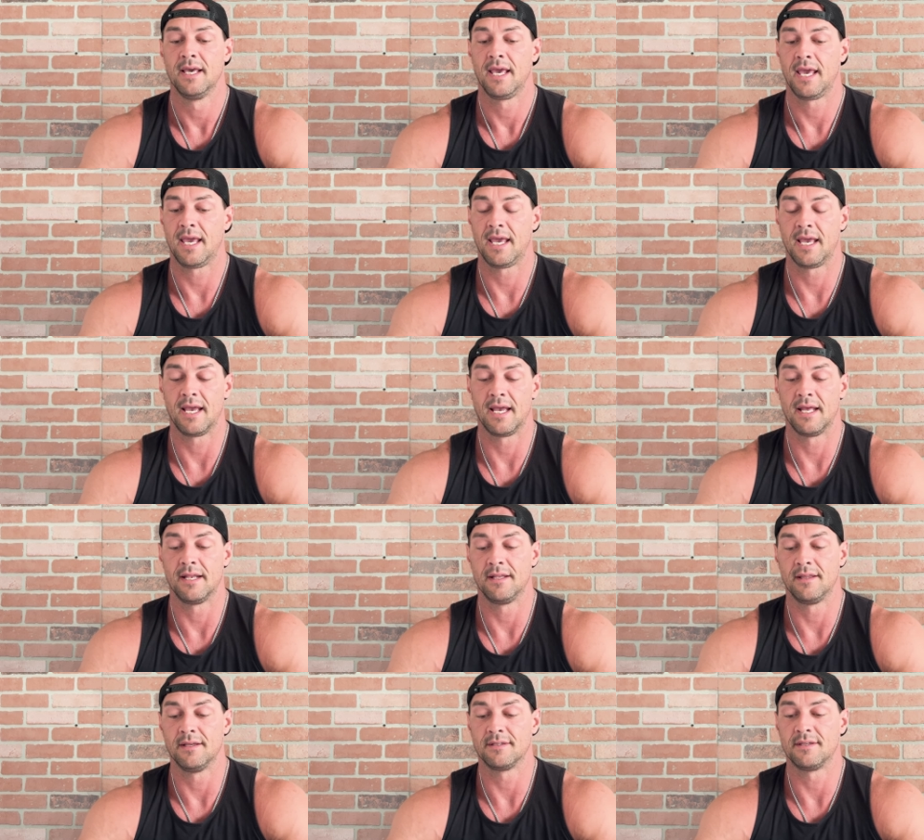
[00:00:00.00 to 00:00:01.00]

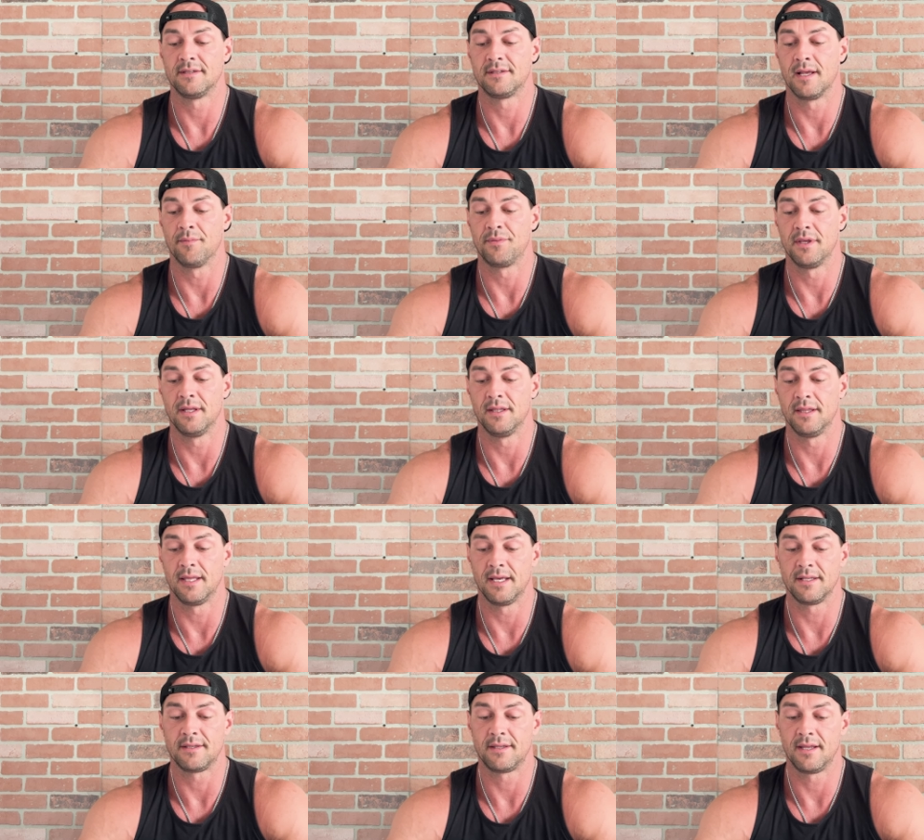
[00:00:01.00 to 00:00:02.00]
And this is something
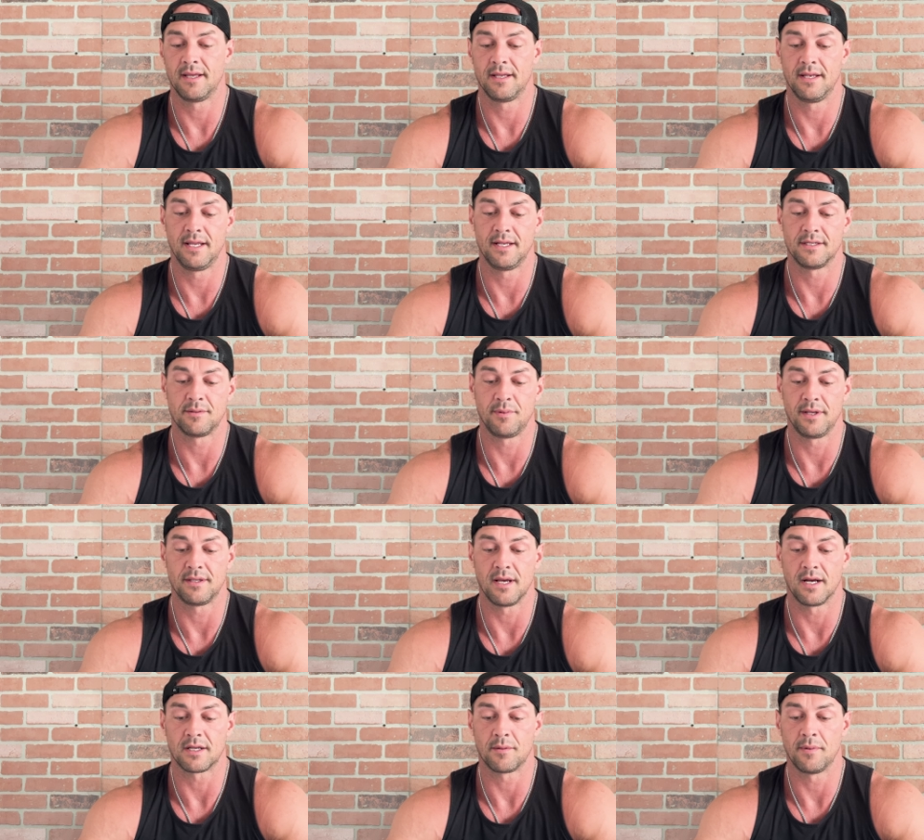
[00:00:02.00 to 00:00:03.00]
that it needs to be
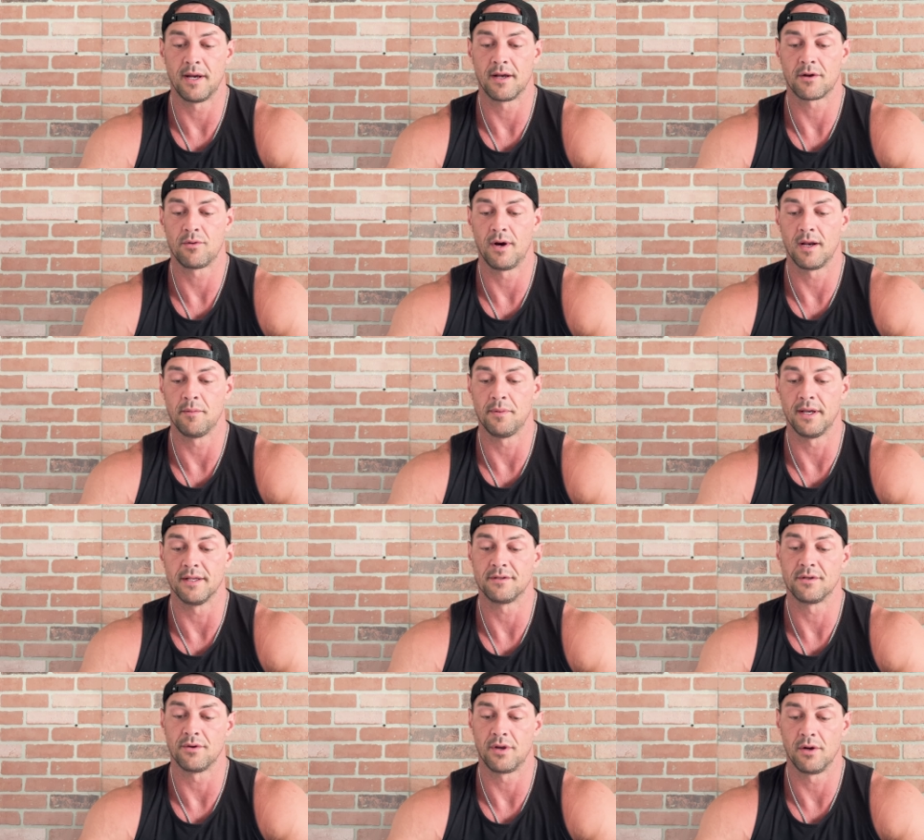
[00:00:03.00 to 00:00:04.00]
talked about quite a
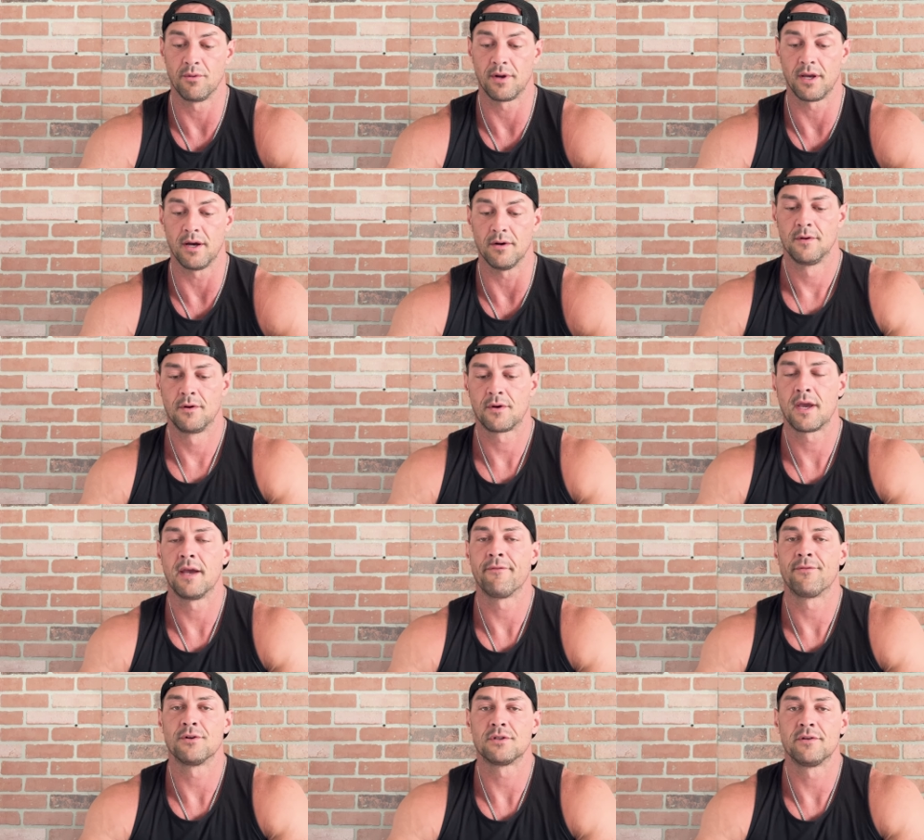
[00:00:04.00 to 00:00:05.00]
bit. So here we go.
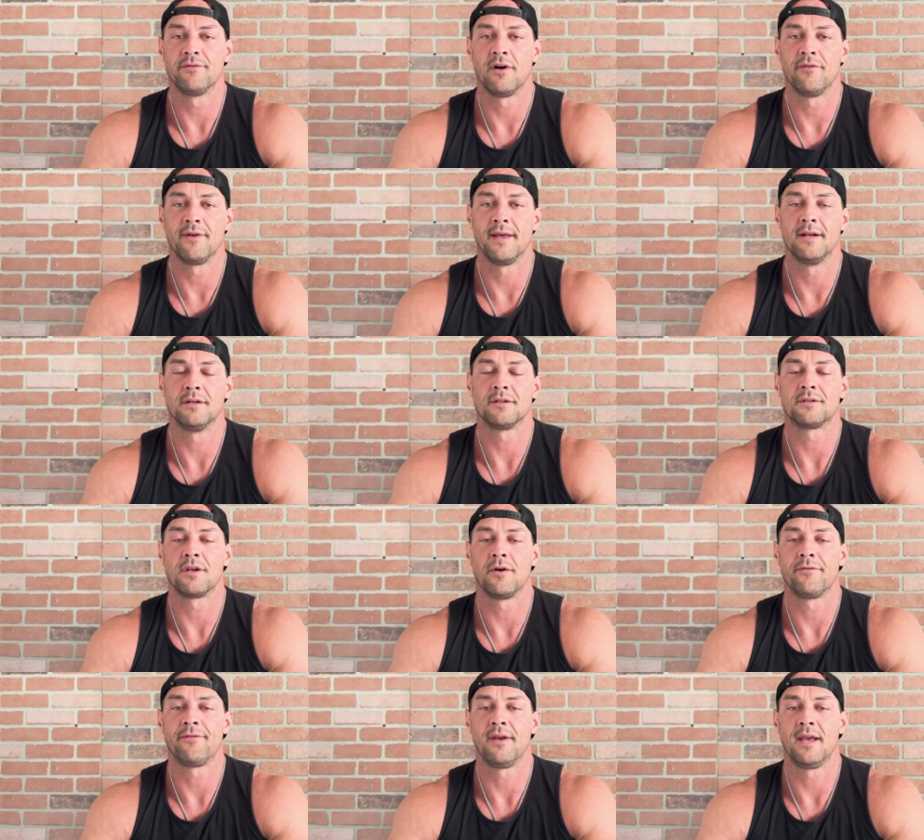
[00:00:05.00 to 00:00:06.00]
Okay, first of all, vanadyl
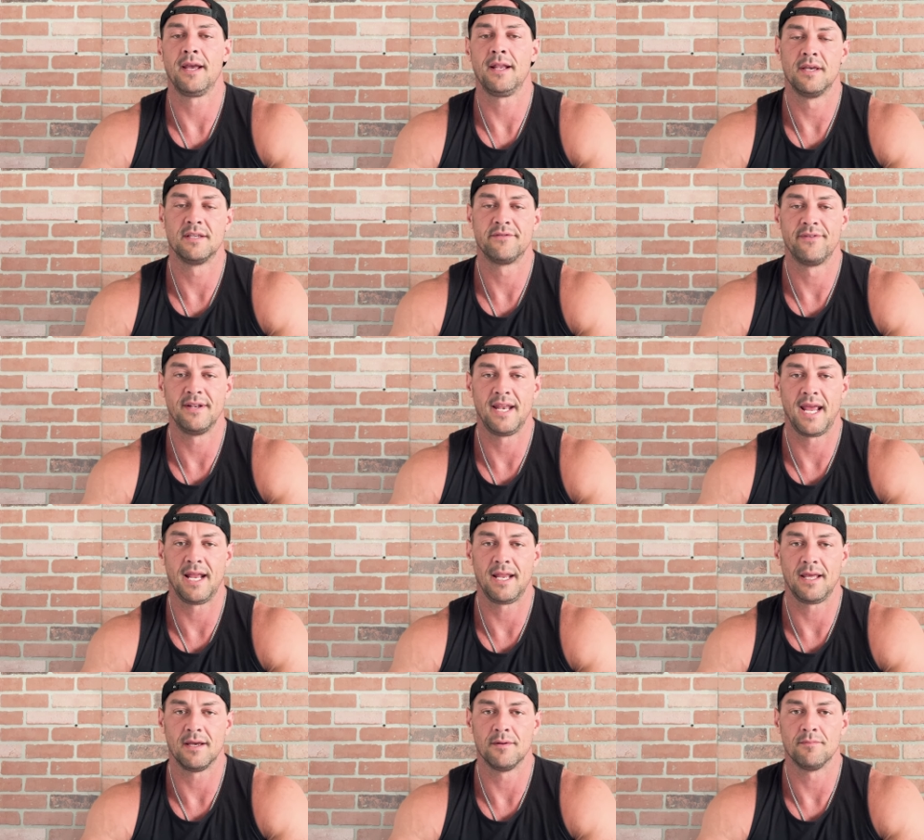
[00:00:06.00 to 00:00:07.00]
sulfate is
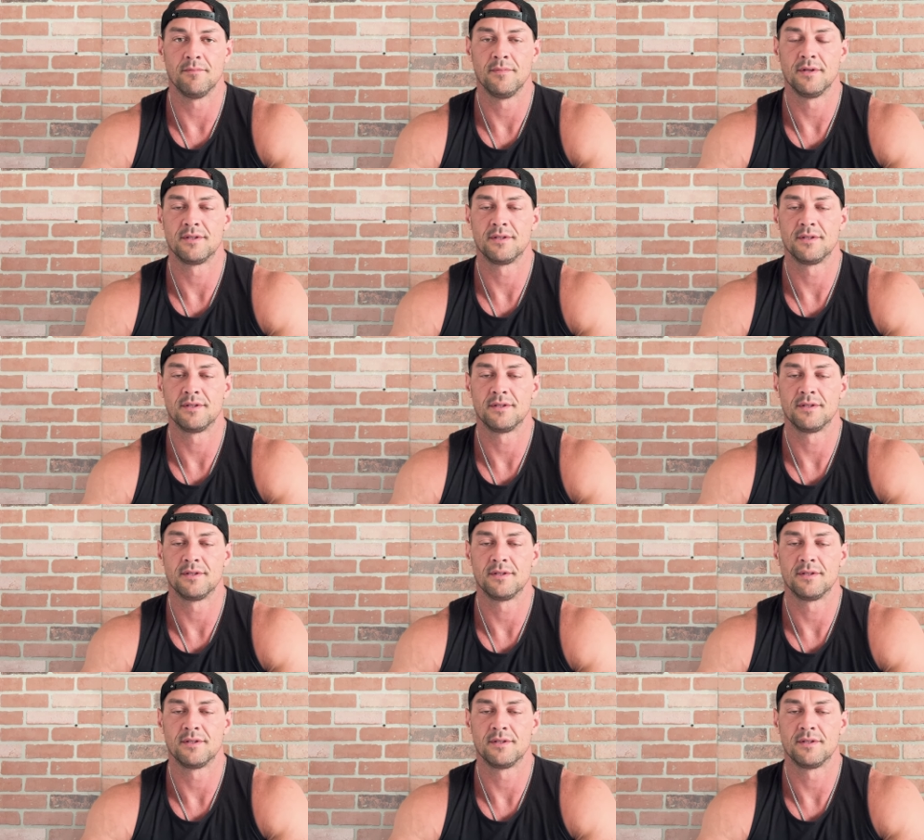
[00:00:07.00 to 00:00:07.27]
vanadium.